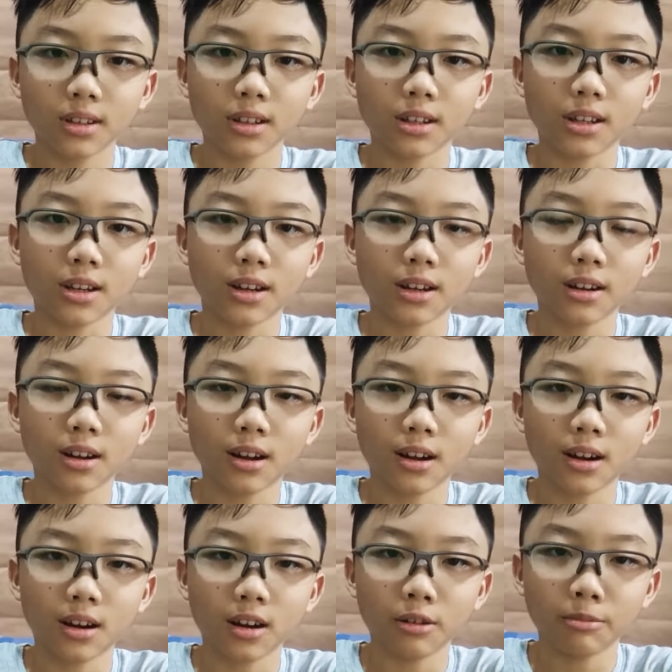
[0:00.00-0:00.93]
There
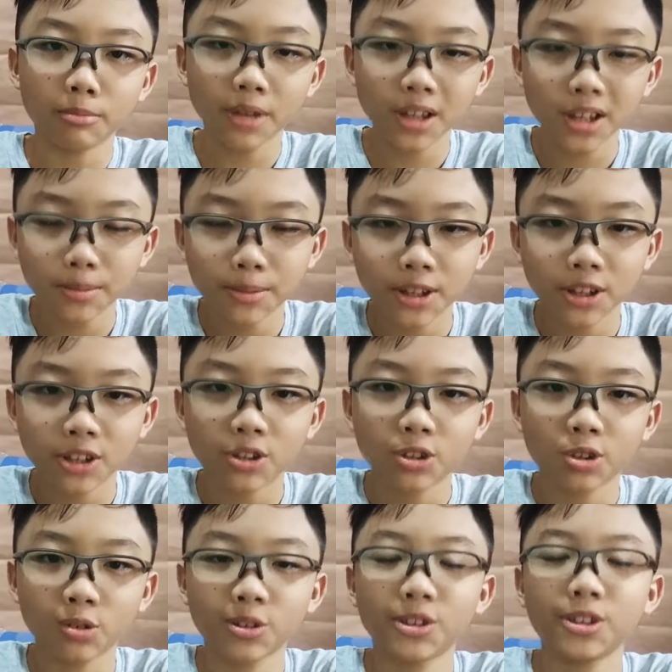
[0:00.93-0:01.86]
are many, many
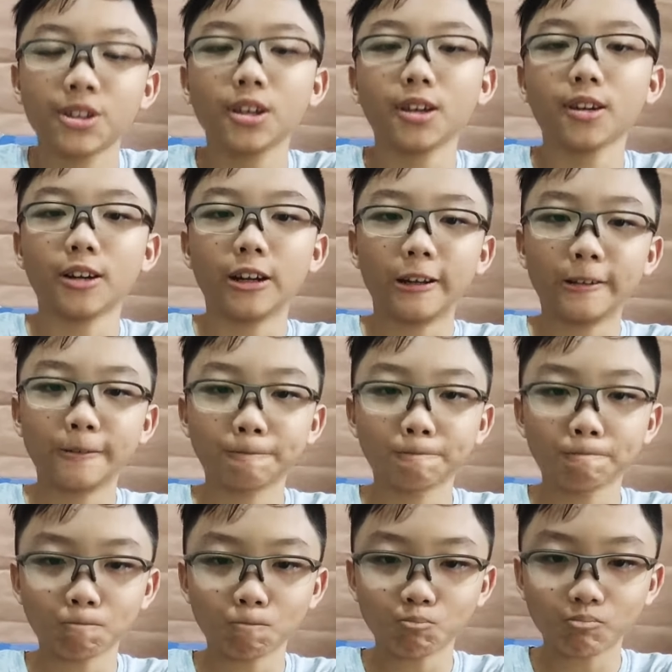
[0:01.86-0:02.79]
stories here.
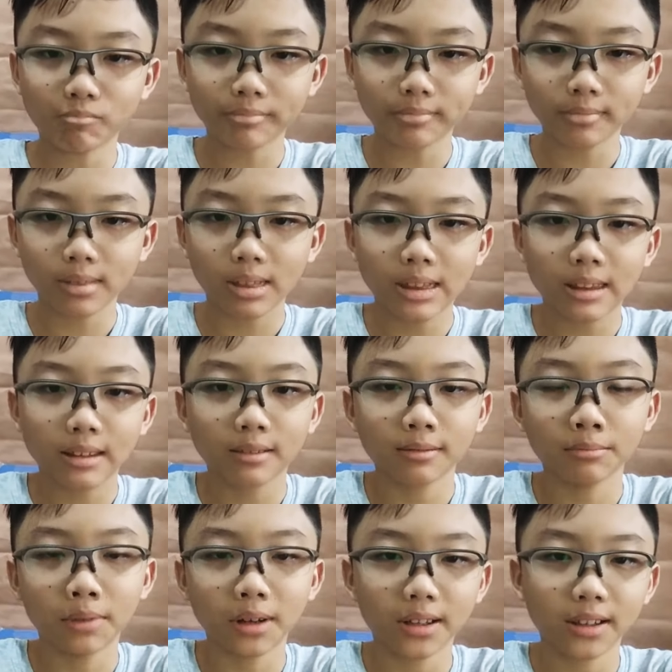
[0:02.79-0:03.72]

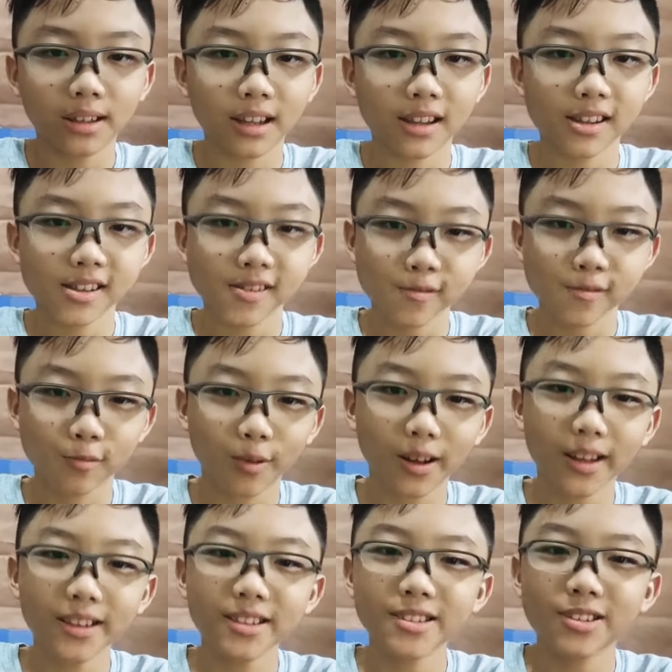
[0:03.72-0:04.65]
But there's
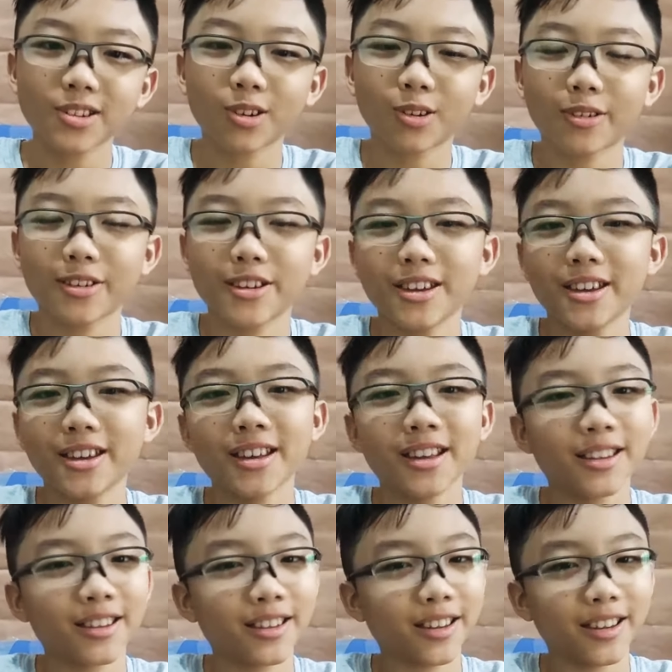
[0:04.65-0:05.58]
one story
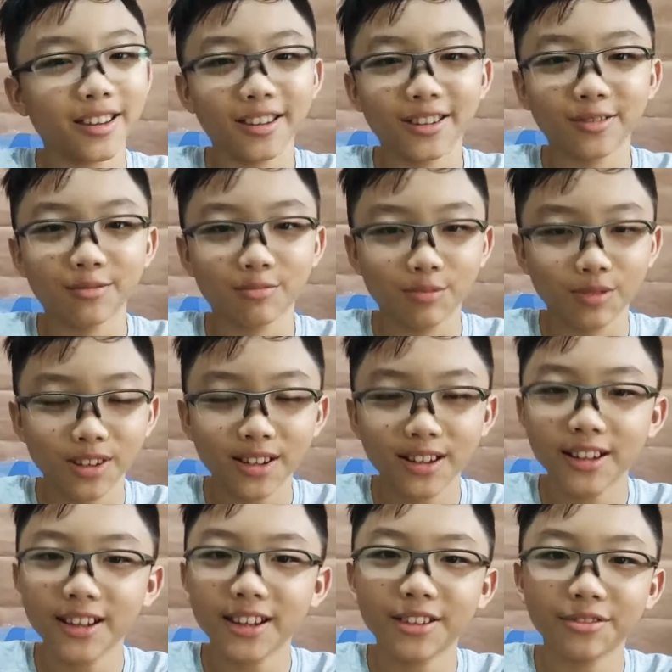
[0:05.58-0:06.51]
that is
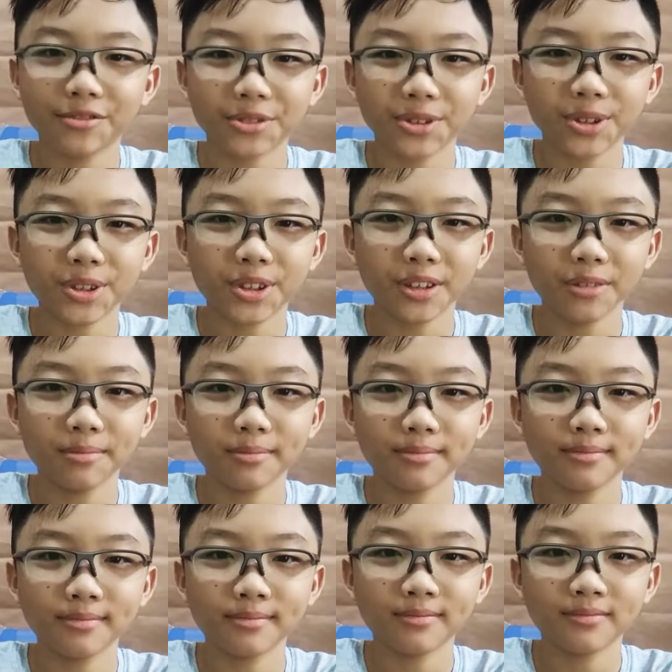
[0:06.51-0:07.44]
really interesting.
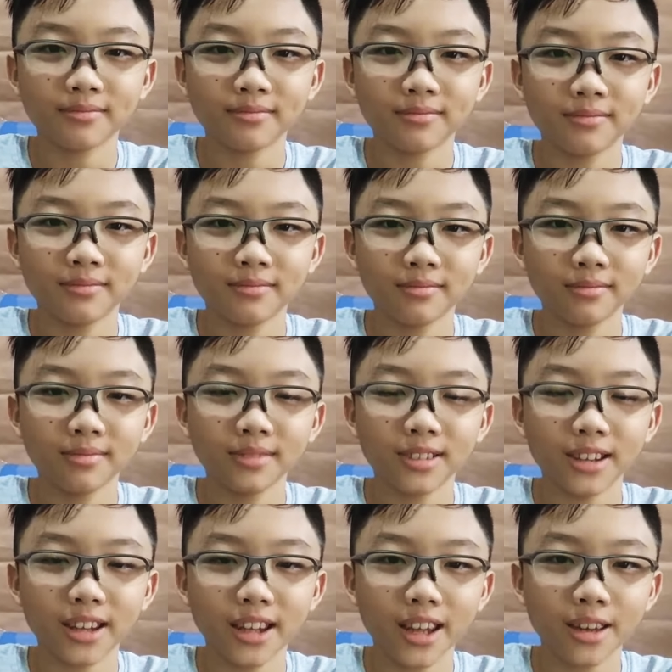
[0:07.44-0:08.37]

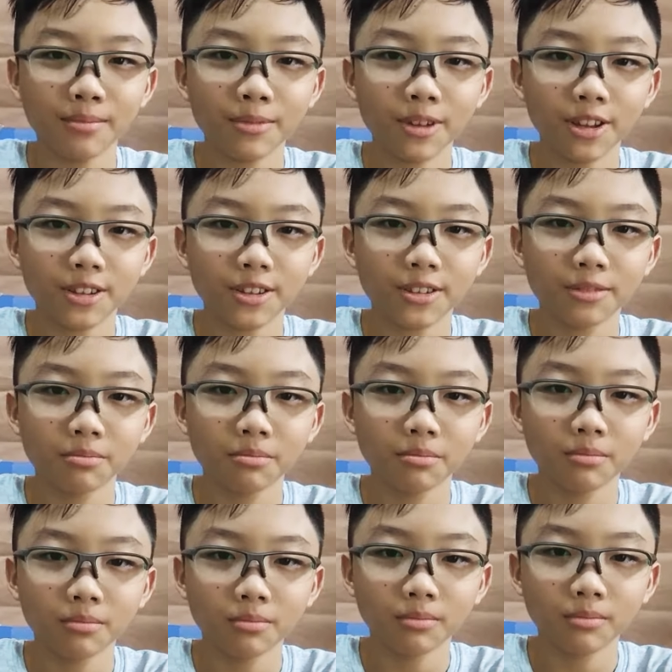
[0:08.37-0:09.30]
The name is
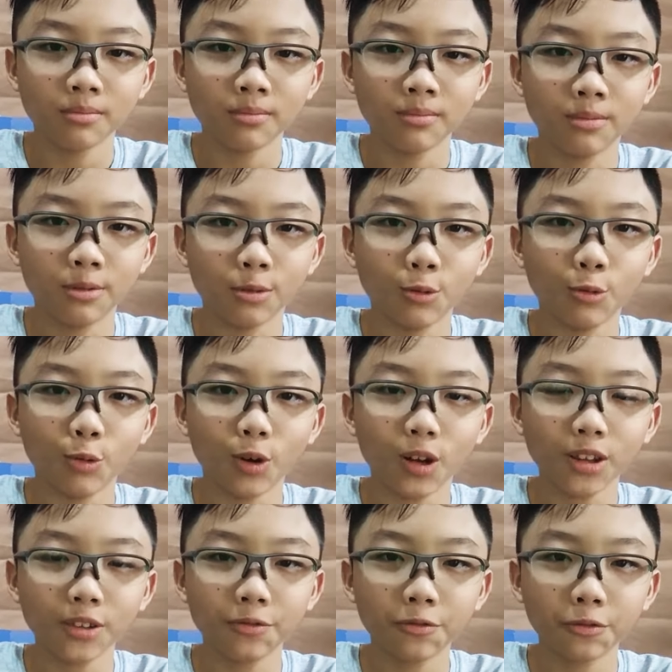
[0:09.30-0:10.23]
The
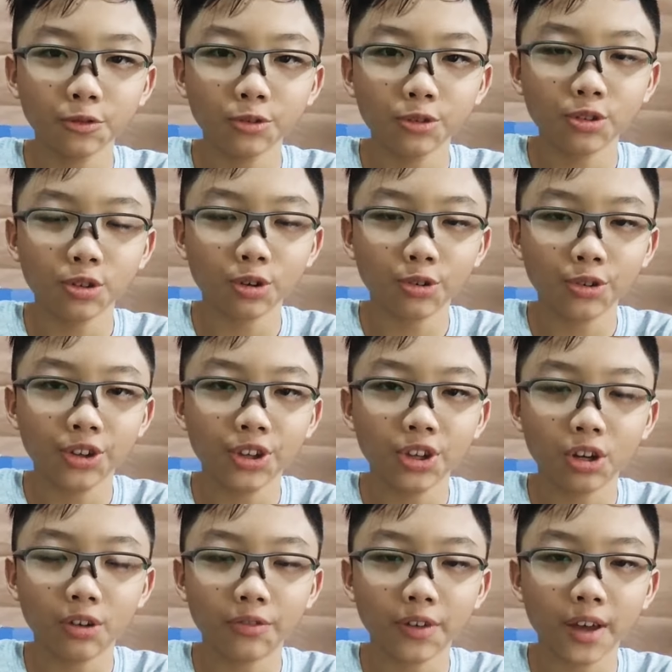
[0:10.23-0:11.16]
Wonderful Story
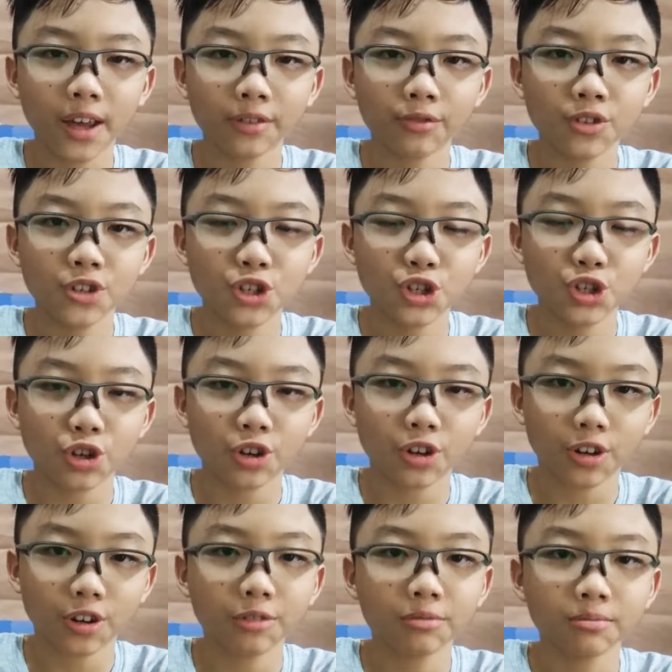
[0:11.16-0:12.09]
of Henry
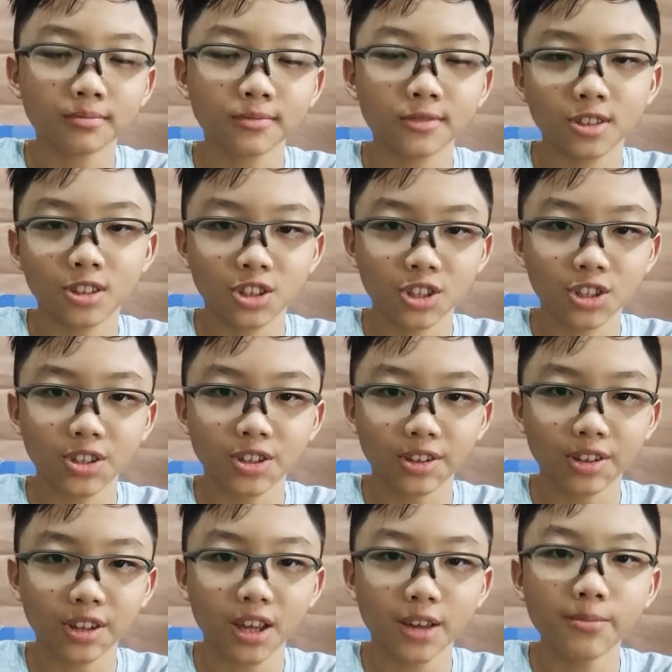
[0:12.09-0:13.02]
Sugar just
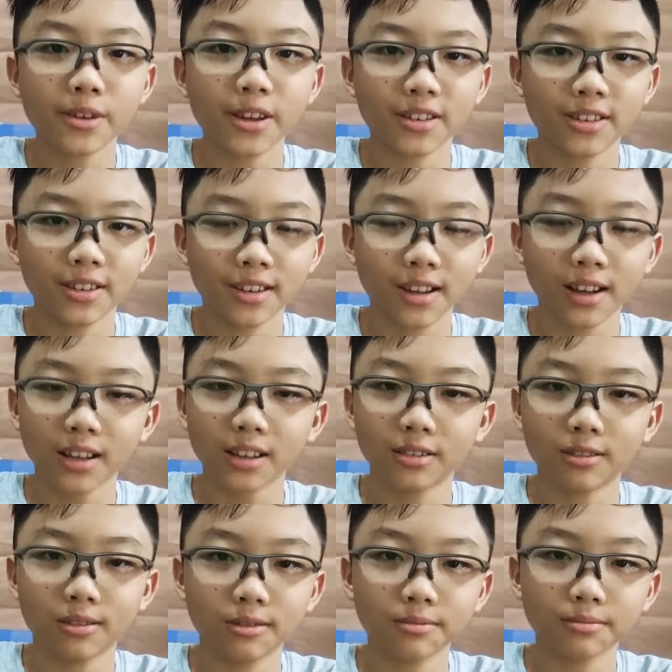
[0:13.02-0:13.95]
the same as the
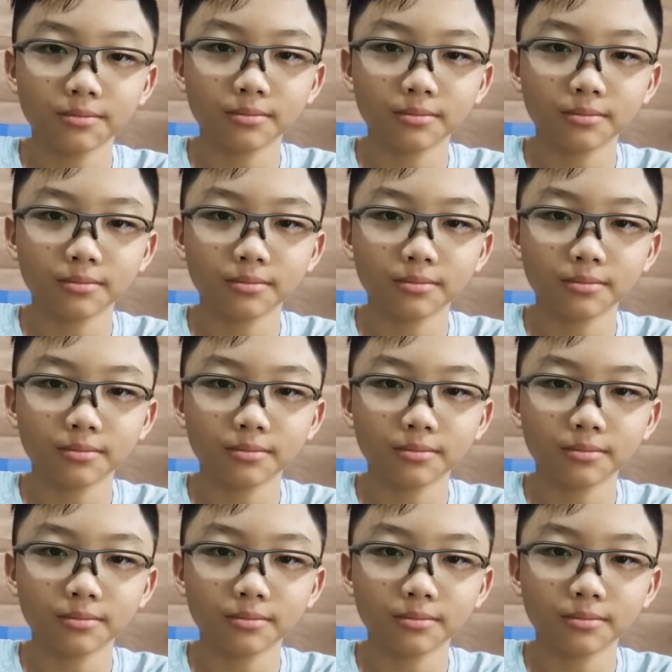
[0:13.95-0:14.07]
title.